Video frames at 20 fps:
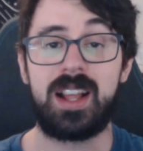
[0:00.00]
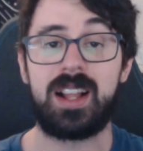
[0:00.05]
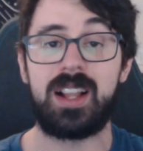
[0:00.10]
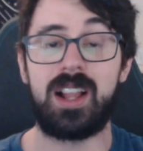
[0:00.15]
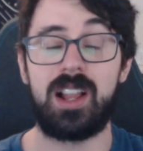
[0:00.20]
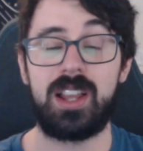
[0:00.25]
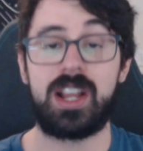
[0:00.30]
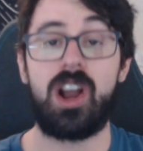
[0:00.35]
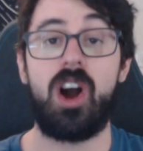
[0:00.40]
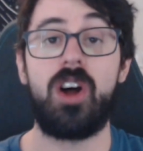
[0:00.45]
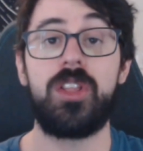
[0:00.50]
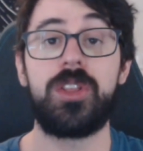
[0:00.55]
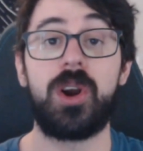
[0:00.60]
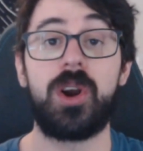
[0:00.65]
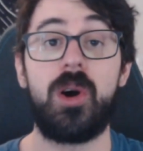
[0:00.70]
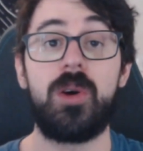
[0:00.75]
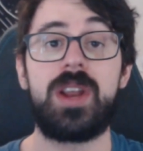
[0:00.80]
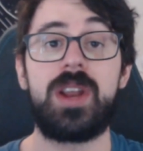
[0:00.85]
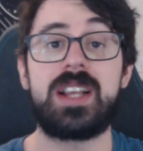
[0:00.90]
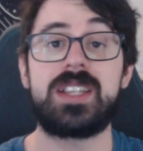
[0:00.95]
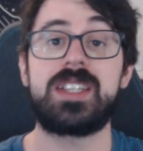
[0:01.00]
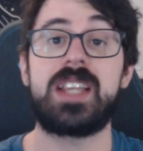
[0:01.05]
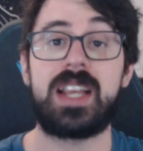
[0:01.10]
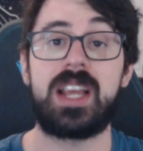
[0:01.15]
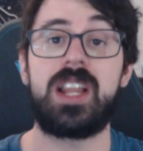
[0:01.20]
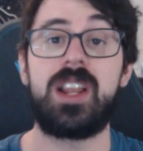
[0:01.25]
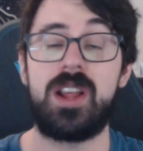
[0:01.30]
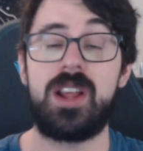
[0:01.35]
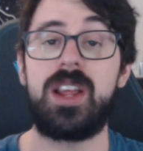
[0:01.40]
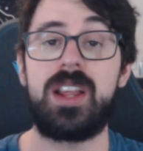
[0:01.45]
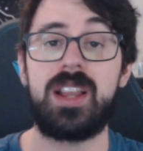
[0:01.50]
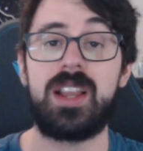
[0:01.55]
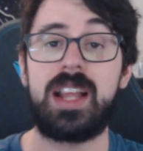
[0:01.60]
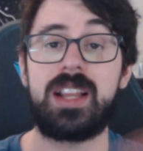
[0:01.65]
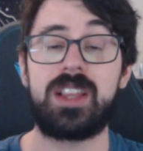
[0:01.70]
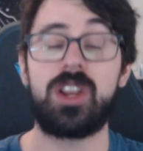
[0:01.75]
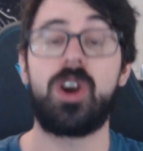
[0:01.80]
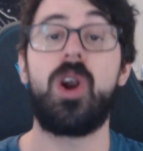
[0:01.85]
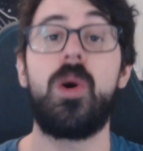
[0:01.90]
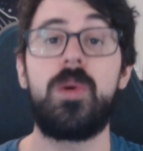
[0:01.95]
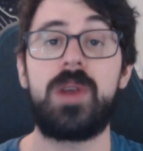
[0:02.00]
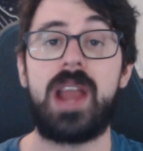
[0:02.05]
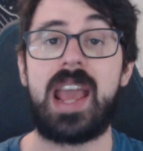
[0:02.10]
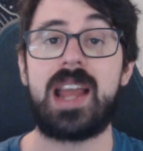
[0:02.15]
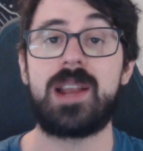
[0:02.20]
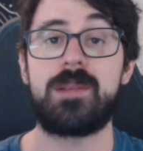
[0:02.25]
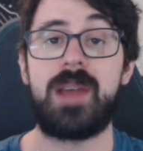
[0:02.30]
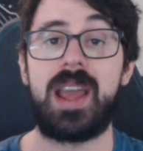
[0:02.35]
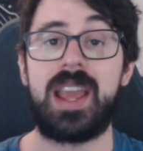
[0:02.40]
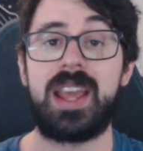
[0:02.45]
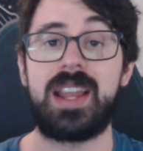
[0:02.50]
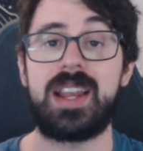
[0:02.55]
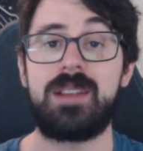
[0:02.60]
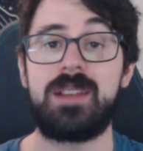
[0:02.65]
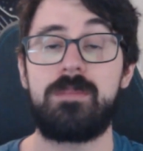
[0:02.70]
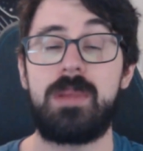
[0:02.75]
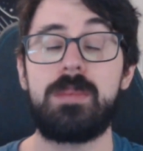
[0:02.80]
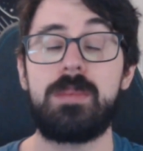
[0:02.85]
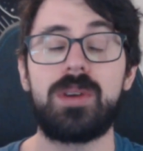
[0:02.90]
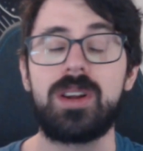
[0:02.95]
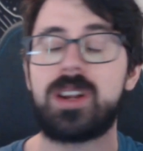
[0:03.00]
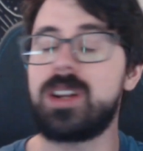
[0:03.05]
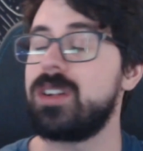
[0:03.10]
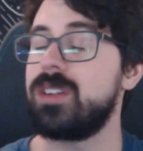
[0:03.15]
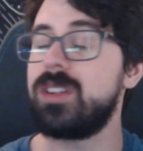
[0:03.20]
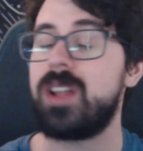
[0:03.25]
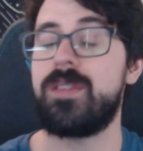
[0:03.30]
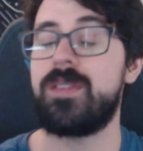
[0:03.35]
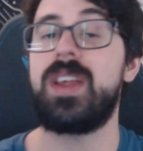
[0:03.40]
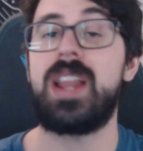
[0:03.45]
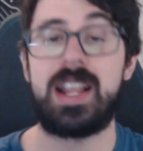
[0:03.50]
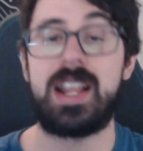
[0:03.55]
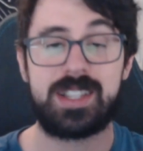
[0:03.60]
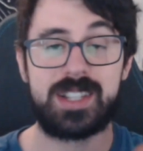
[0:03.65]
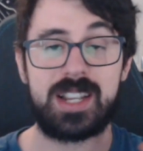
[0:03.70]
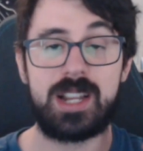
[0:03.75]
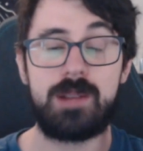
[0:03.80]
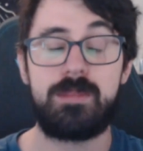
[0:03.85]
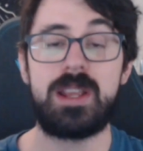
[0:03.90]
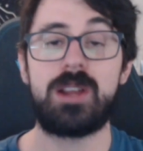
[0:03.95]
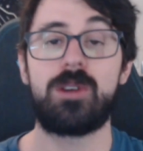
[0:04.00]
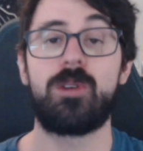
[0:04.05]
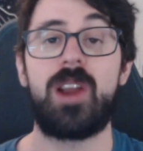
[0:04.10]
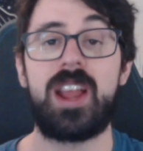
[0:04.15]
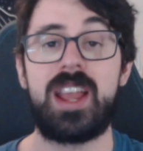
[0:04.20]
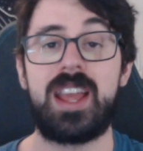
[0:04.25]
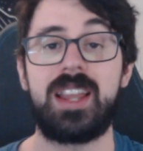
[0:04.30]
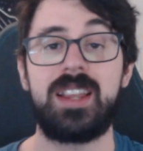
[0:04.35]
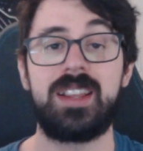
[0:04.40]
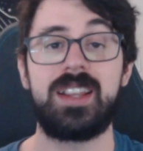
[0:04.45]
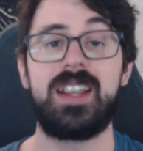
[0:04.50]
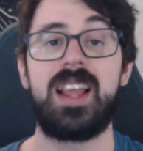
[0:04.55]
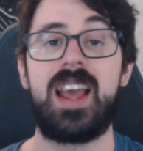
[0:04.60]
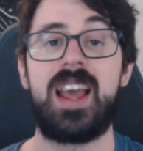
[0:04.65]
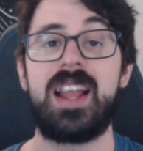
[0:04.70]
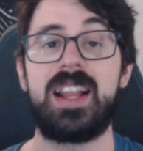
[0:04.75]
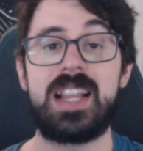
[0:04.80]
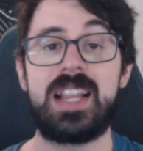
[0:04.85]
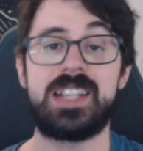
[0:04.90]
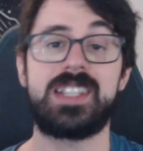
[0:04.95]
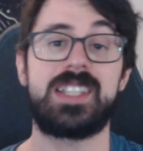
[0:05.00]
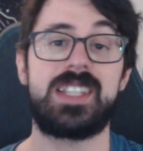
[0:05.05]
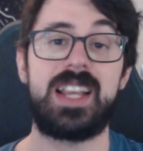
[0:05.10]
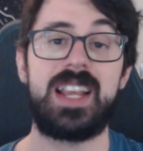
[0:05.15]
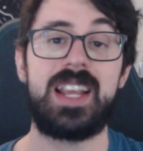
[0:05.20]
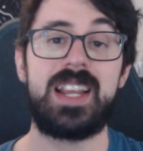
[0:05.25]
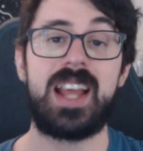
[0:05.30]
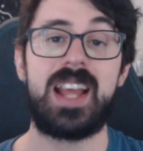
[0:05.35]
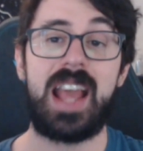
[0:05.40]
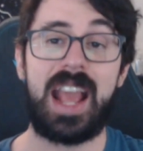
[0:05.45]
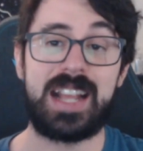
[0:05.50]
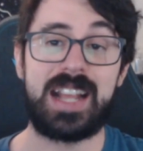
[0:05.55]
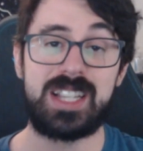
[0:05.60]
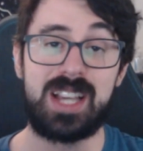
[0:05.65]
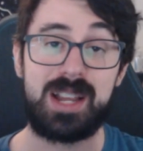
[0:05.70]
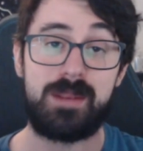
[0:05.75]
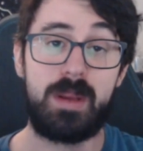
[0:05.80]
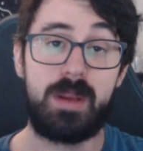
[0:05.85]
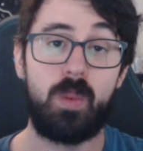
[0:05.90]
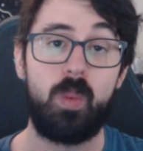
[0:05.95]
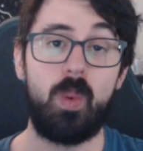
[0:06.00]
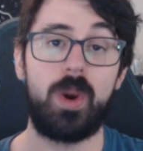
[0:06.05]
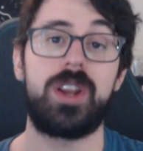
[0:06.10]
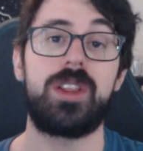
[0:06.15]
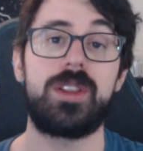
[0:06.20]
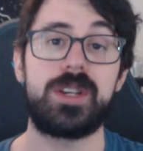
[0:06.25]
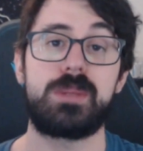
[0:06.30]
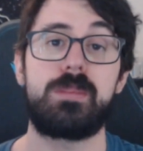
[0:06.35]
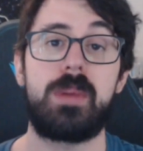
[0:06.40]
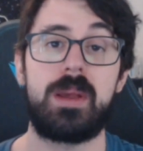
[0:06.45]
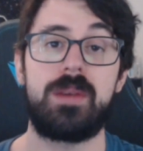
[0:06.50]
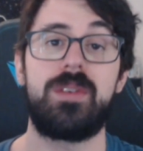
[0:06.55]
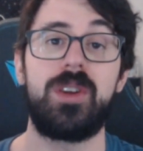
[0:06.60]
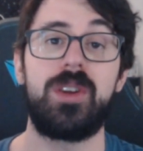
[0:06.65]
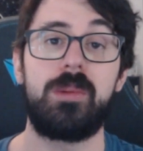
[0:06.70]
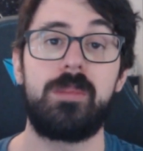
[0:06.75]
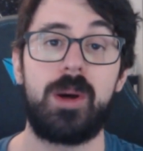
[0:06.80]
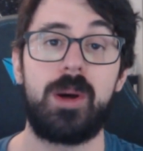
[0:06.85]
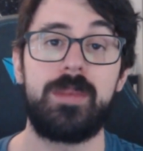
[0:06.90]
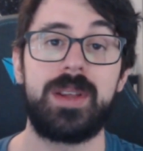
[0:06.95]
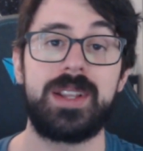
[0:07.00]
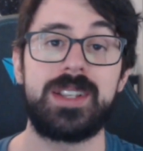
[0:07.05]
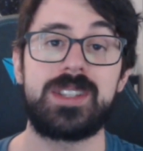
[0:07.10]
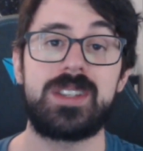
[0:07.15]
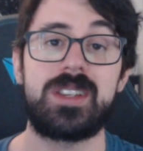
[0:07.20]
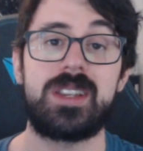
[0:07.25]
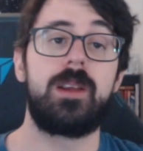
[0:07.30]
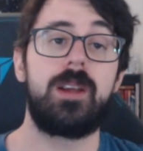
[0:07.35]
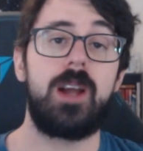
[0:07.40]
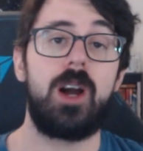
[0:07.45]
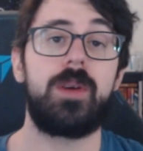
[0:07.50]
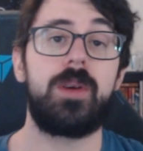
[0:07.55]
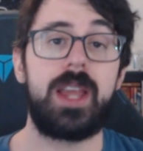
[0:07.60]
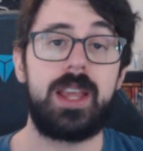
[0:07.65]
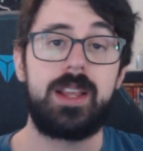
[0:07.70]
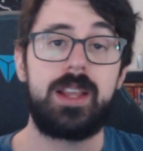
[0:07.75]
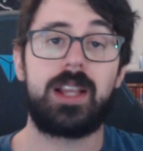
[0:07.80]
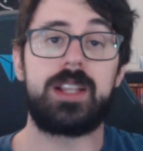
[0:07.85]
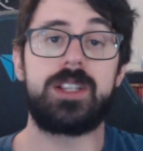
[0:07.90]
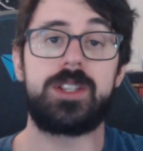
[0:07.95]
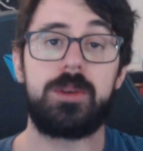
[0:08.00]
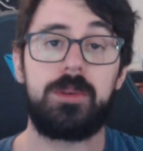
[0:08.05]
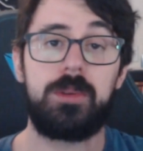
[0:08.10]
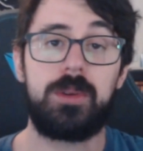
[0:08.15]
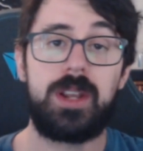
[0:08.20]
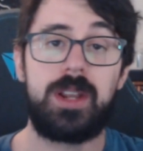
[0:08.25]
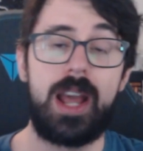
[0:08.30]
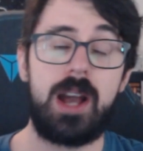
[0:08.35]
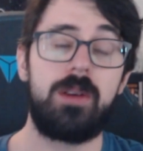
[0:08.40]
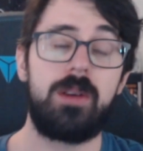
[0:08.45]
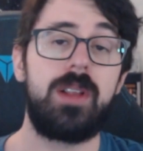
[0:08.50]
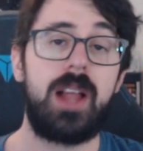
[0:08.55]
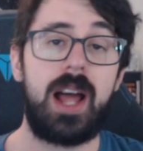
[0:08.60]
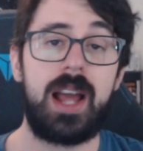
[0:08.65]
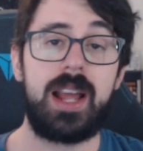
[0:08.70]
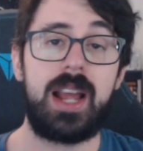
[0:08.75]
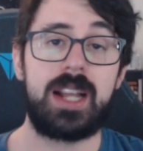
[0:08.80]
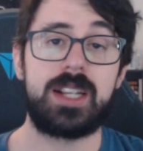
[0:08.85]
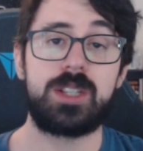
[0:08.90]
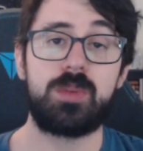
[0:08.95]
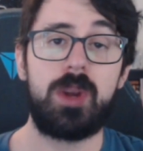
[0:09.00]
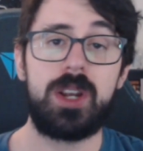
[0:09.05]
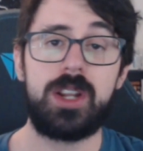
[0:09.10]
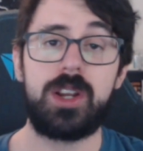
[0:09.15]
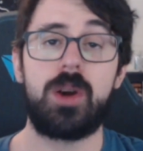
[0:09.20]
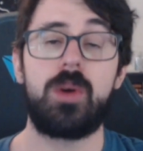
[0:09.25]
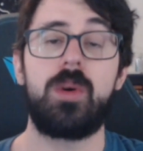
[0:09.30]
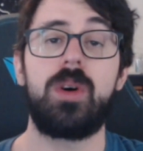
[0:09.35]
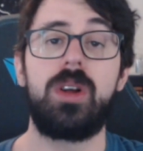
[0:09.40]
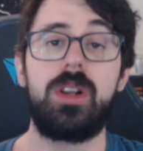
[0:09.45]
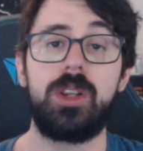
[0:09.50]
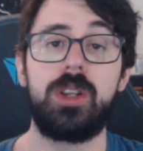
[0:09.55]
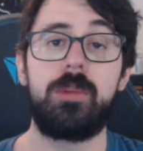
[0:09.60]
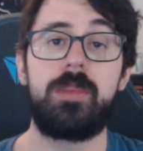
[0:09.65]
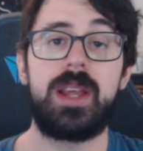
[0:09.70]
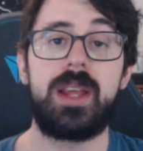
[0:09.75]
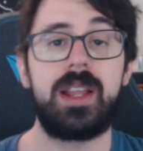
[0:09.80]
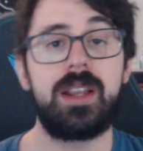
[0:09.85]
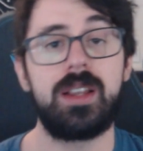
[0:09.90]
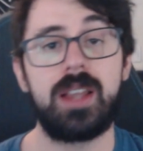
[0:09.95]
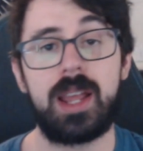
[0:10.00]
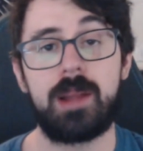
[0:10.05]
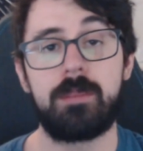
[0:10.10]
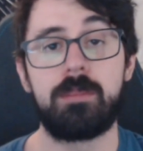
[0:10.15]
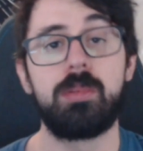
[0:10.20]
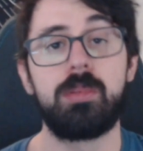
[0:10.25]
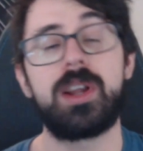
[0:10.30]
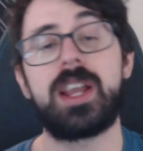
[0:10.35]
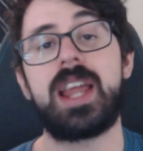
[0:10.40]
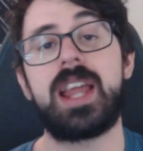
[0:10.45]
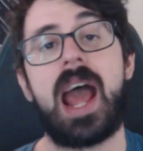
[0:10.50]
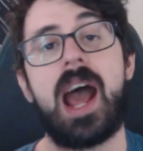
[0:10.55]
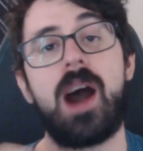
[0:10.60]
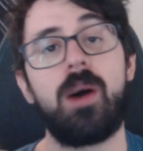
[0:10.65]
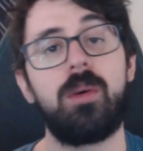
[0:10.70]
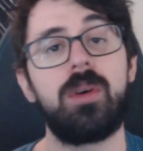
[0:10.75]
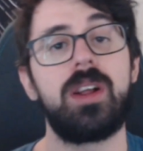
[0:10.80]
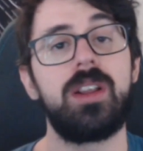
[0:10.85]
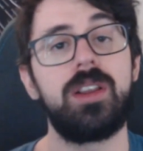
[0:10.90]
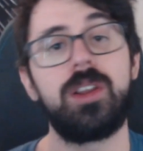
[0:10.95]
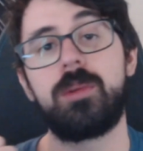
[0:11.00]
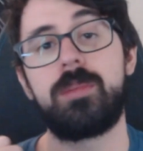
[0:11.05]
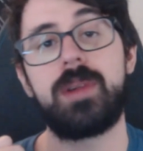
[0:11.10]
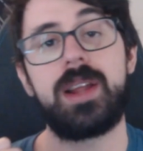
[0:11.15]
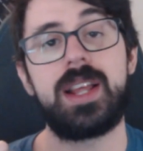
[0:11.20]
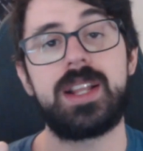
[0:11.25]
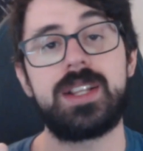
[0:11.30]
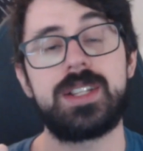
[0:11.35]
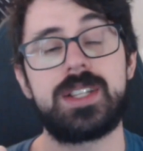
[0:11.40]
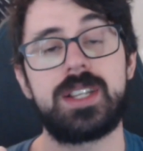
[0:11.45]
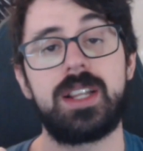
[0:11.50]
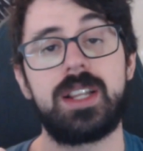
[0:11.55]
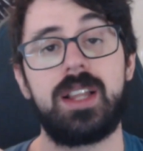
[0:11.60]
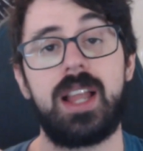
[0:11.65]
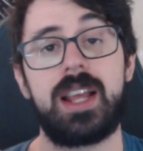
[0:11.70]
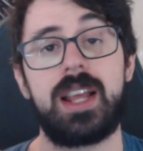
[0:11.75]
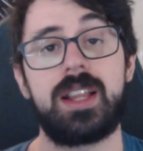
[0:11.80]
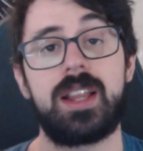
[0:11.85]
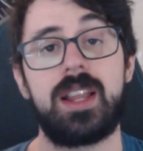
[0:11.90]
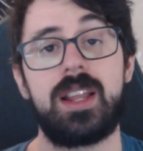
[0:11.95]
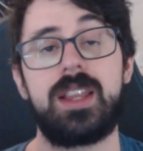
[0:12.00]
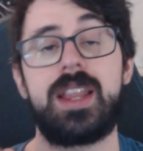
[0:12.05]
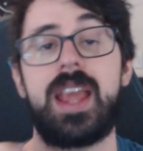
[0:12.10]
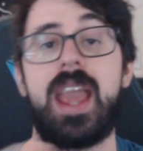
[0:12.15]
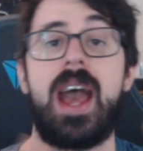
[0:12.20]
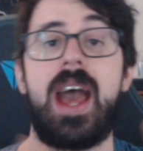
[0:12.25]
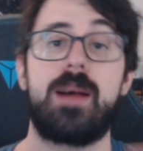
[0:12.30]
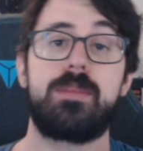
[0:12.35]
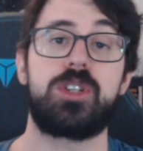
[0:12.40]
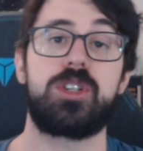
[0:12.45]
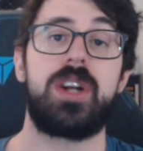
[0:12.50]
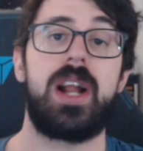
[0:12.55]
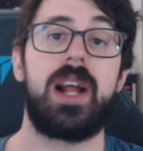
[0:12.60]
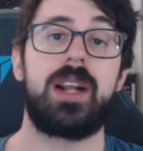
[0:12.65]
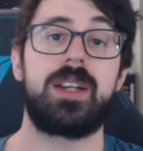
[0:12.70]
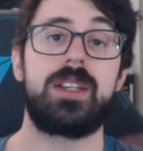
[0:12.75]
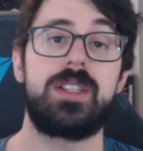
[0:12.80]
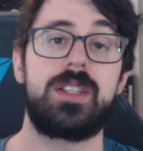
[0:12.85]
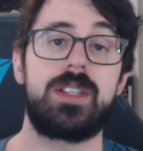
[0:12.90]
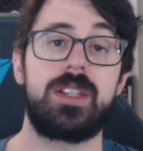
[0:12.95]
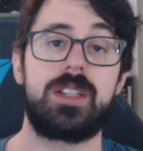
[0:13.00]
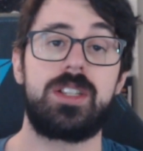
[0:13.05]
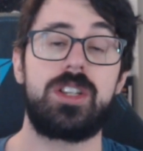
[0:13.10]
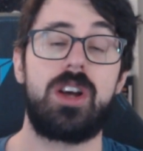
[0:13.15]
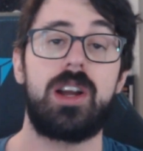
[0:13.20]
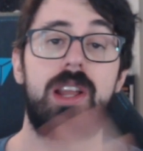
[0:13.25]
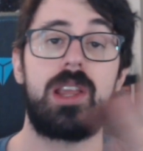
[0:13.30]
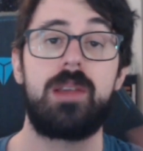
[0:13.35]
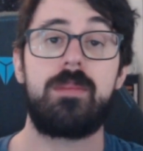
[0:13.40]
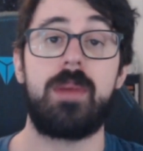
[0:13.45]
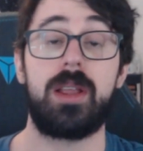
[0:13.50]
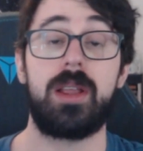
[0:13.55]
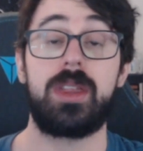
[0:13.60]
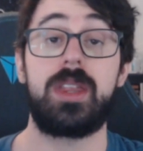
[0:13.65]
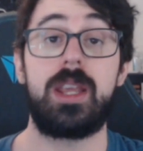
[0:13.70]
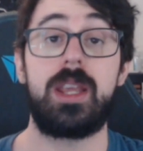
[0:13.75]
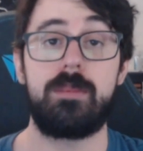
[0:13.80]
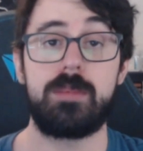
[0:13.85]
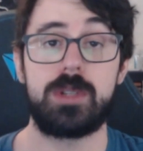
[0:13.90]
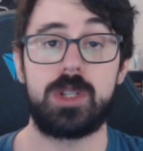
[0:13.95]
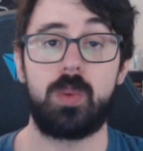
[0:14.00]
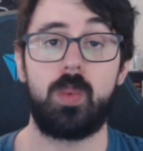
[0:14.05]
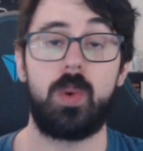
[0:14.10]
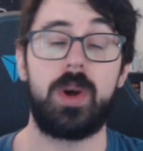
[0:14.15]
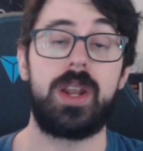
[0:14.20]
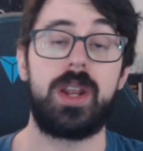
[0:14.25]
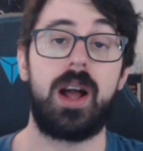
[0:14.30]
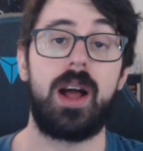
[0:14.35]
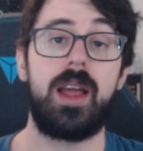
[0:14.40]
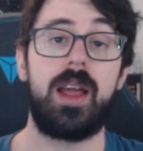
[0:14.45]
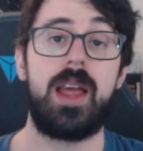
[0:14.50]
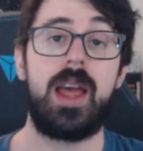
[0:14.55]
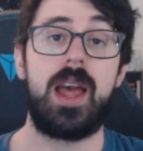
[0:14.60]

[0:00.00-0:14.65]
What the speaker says: like on their own as like their own anime, and people are gonna love it. It's gonna be great, and this scene is gonna be one of those pivotal moments. Okay, and so now I just want to go a little bit and like bring it out a little bit into like the abstract, into talking about themes and whatnot,